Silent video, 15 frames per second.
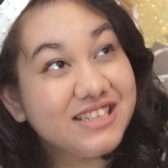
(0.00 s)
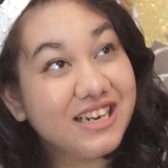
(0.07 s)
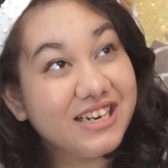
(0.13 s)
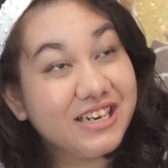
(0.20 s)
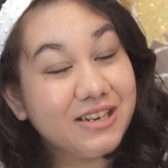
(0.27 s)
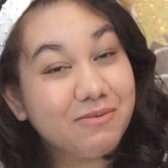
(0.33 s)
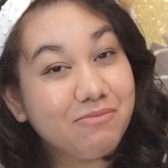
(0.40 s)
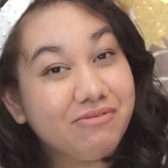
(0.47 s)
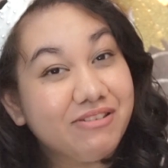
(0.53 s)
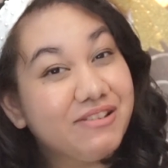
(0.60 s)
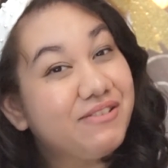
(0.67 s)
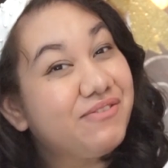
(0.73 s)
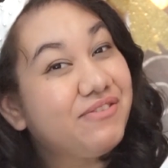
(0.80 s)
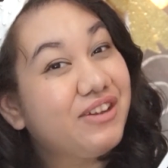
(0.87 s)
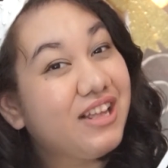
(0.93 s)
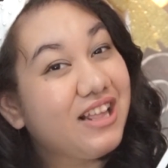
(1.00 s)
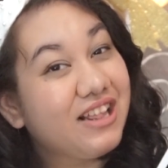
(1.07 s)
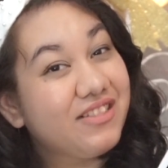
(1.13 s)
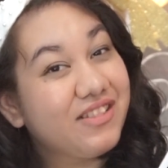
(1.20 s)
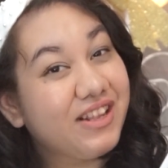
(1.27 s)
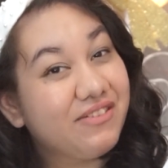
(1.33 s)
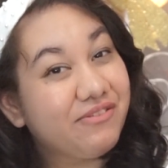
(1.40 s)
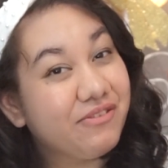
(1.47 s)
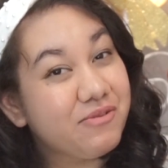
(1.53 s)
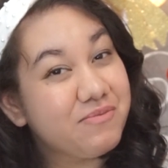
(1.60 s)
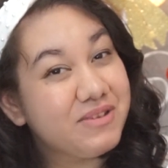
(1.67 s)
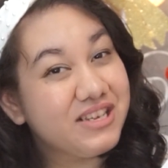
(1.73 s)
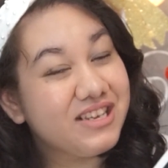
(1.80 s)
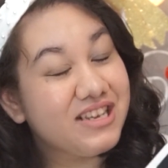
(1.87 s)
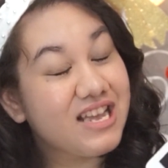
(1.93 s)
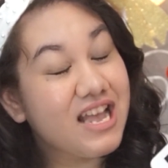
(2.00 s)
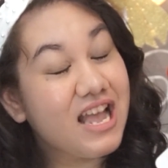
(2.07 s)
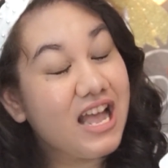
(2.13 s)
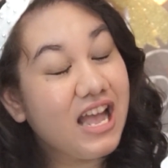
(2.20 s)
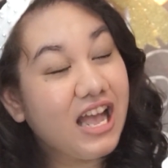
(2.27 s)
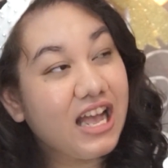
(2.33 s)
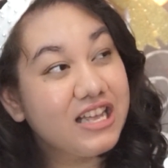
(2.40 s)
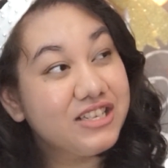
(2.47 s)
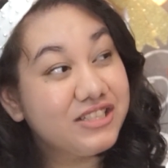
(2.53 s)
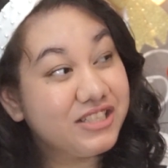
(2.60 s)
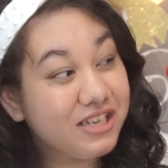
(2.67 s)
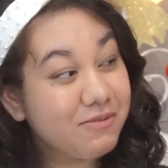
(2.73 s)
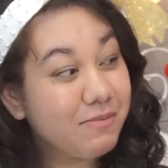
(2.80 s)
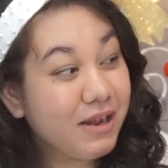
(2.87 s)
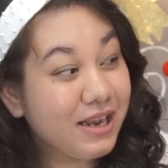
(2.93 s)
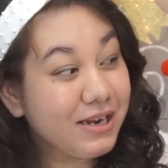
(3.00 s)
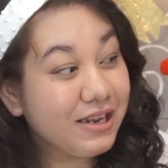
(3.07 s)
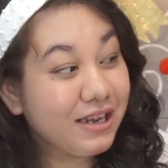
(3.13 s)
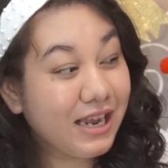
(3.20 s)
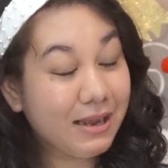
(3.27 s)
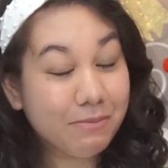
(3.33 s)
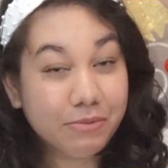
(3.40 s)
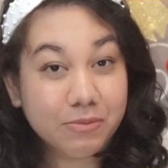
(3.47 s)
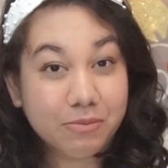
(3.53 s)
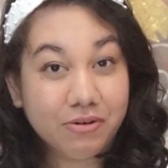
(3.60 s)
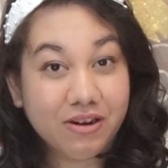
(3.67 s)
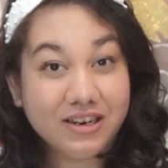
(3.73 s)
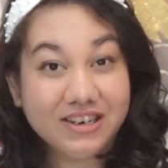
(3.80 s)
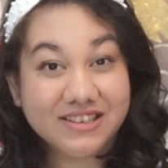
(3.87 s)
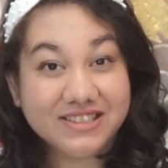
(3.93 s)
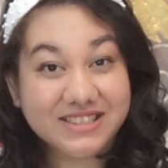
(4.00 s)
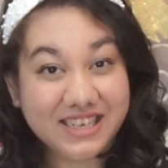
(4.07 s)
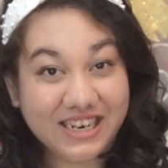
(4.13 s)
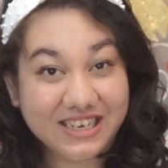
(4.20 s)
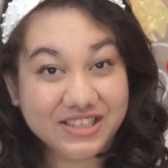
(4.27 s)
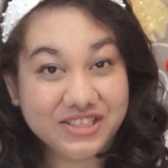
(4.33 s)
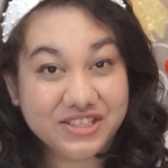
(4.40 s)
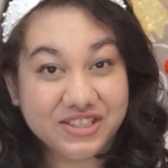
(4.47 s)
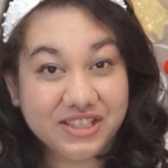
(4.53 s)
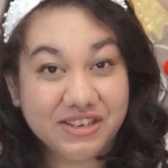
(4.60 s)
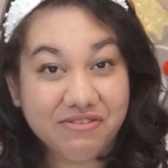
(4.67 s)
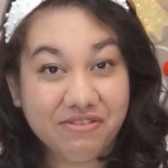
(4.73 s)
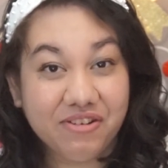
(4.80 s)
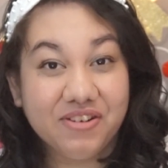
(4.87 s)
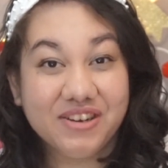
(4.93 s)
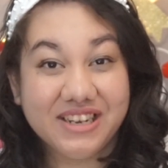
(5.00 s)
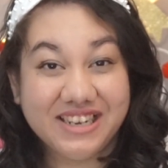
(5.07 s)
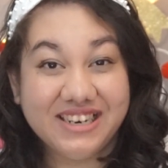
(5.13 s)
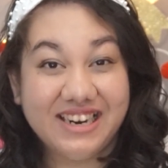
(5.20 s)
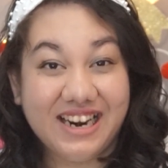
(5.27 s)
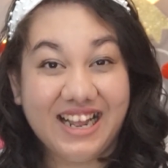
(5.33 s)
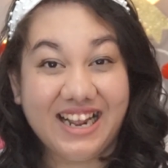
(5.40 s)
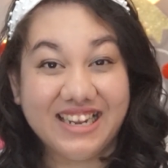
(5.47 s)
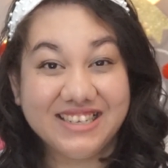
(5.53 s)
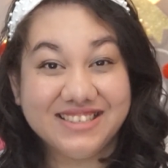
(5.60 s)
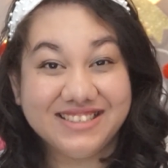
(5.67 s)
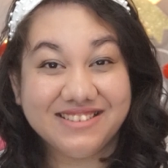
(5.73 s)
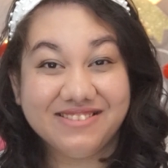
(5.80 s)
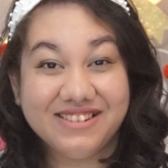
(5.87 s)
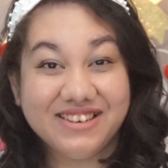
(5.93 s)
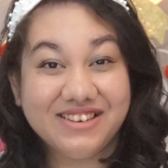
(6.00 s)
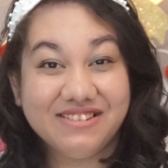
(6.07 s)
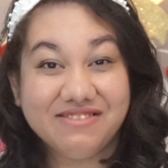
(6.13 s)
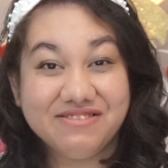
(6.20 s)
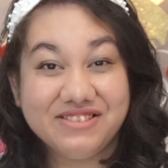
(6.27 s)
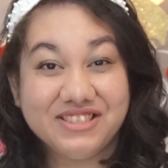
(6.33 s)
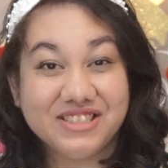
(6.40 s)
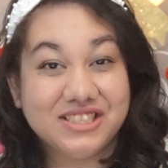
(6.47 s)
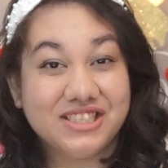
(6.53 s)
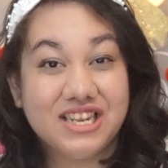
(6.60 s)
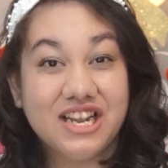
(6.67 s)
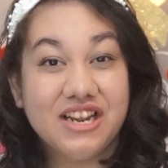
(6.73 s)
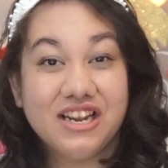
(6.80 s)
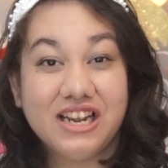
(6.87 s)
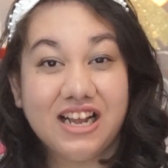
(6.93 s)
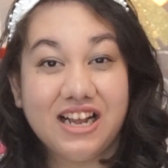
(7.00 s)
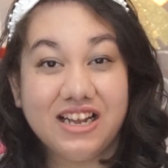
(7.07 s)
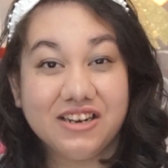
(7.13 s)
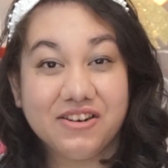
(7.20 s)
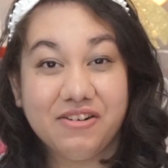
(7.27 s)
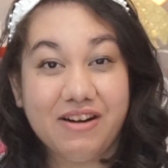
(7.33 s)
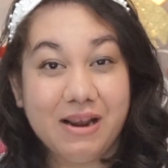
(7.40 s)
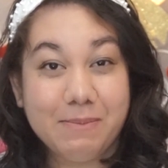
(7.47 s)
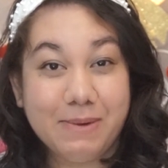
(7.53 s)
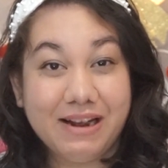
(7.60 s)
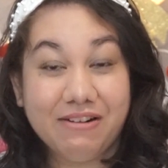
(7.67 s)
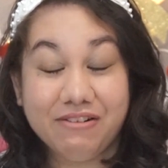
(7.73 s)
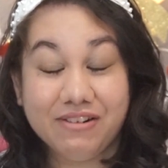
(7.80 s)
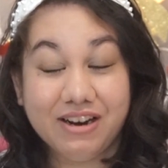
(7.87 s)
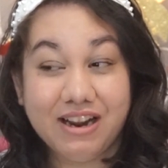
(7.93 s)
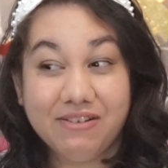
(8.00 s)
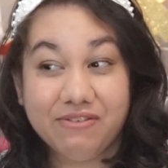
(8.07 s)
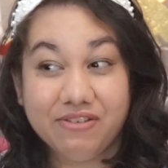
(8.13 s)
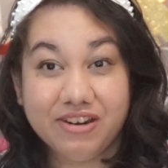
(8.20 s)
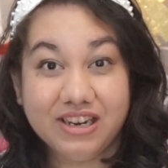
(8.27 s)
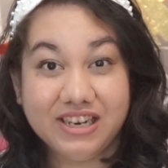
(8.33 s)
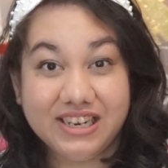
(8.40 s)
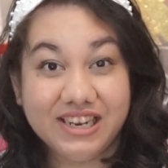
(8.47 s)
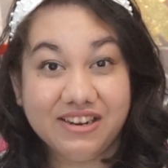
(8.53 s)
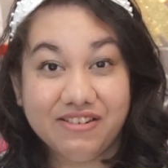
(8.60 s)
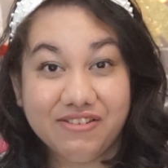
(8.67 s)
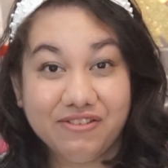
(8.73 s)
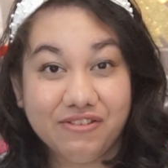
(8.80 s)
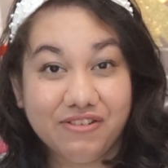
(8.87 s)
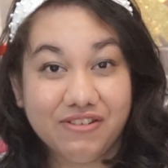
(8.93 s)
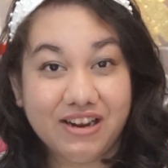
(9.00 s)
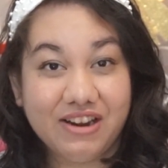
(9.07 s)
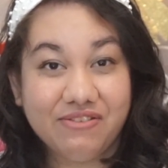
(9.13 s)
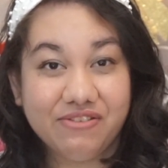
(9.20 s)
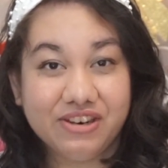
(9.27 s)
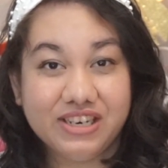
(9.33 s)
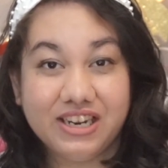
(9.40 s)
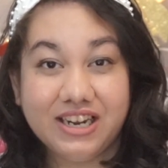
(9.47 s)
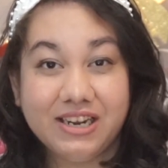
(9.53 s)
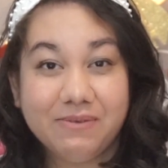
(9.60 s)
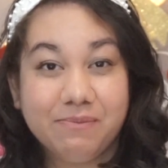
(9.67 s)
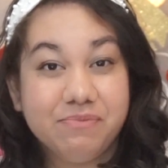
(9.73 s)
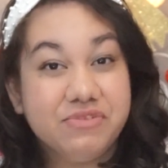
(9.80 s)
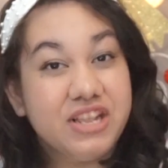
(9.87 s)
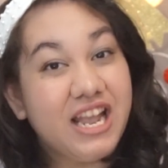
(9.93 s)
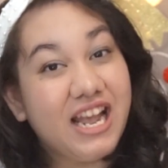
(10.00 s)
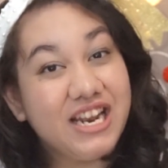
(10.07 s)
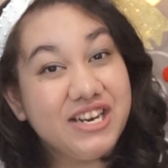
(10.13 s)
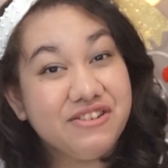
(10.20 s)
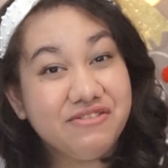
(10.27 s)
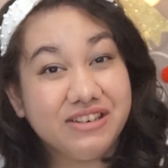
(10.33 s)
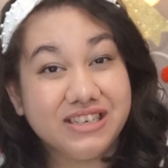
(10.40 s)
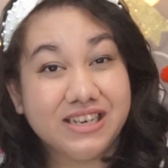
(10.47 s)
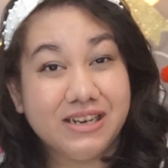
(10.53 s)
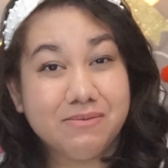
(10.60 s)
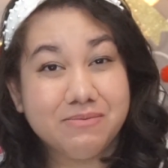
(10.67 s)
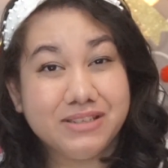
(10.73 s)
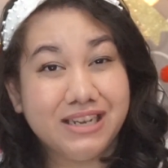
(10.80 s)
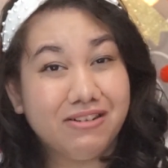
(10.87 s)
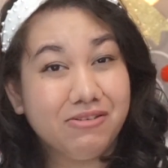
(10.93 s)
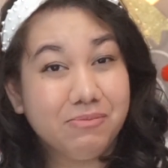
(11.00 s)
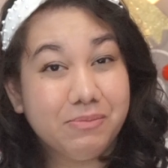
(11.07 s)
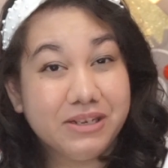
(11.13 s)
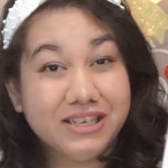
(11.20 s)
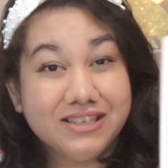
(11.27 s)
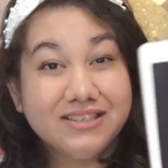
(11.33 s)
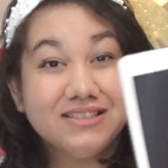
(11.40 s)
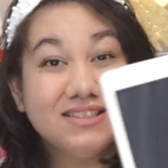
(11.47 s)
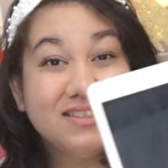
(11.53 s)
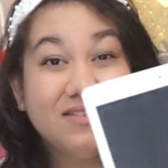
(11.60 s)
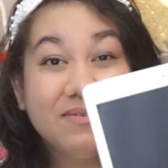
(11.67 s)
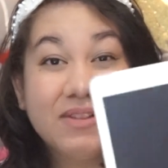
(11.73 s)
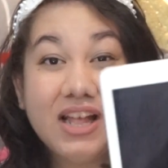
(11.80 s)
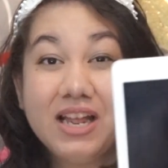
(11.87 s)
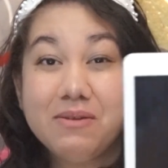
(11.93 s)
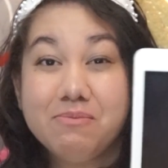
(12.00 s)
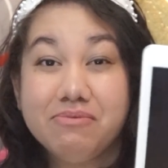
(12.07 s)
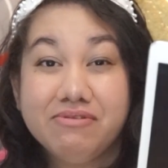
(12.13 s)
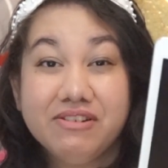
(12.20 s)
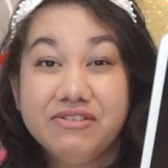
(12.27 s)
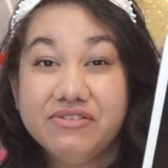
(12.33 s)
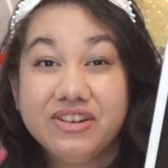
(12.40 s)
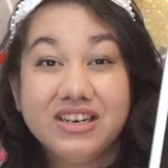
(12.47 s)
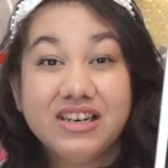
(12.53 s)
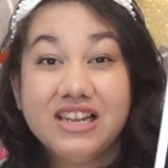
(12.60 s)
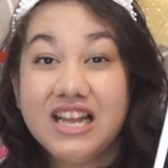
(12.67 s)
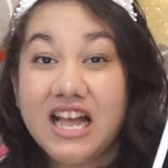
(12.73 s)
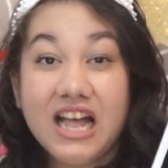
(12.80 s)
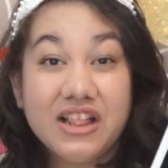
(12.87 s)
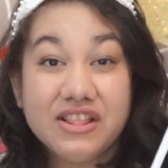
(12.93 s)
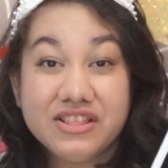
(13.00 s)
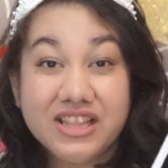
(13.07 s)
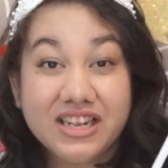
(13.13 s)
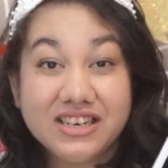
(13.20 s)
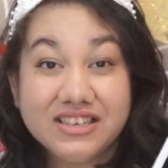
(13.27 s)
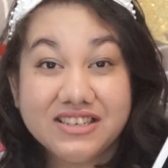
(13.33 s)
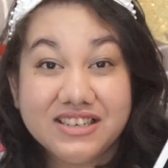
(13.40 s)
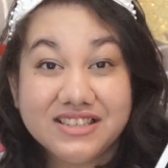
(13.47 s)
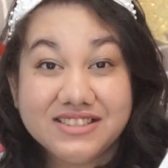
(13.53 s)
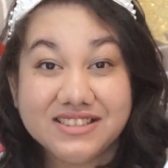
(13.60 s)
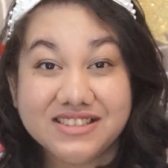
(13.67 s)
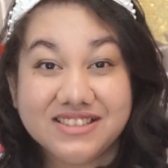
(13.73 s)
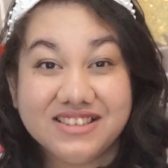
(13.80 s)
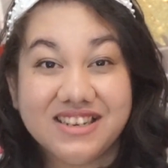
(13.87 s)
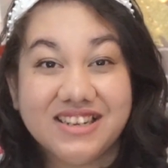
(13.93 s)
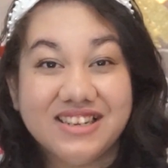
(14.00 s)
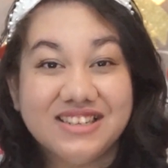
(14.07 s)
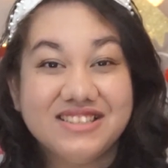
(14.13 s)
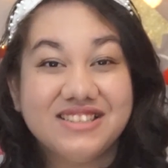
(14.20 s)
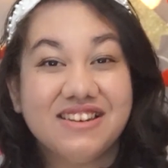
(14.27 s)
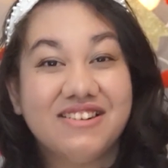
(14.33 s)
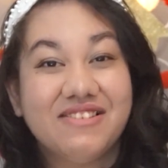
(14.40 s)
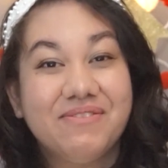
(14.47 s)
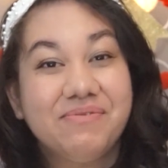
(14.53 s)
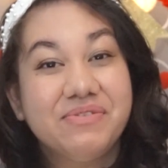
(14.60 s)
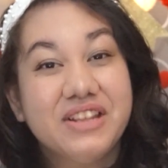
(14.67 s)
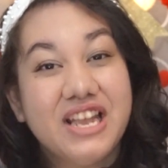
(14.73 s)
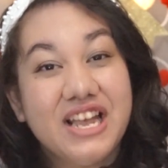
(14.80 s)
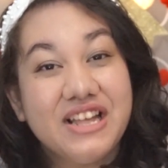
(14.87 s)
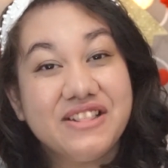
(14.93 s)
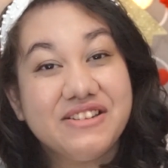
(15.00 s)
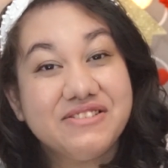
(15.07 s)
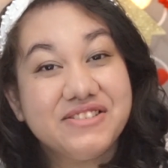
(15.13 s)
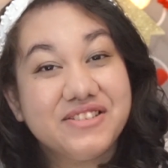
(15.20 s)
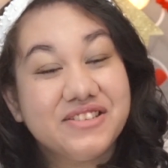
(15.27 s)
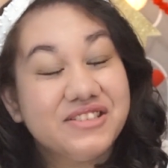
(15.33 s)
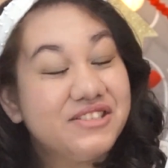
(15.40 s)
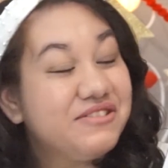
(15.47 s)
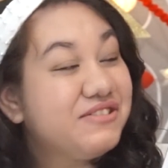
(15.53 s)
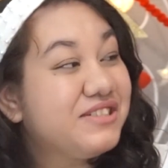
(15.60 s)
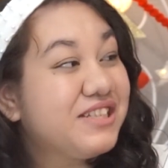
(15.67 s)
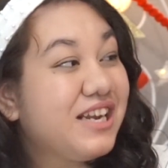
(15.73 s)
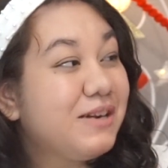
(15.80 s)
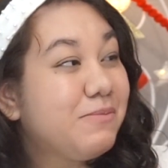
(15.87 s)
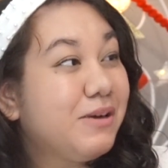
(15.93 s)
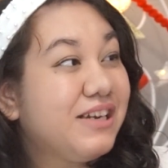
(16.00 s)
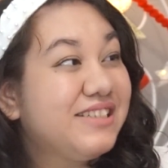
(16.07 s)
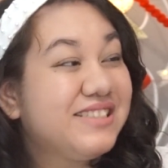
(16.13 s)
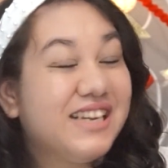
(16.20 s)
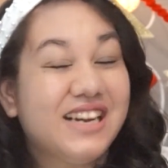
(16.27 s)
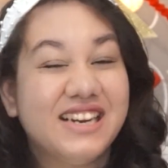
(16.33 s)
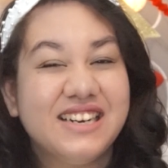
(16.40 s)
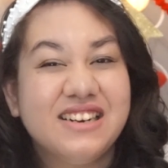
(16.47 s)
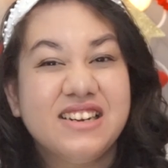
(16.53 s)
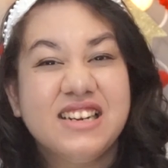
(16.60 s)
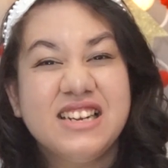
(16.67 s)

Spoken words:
I can prove that for me, some Apple products actually work and last. So they don't just crap out every year or every time a new one comes out, because I've proven that it doesn't. So those are the two side by side.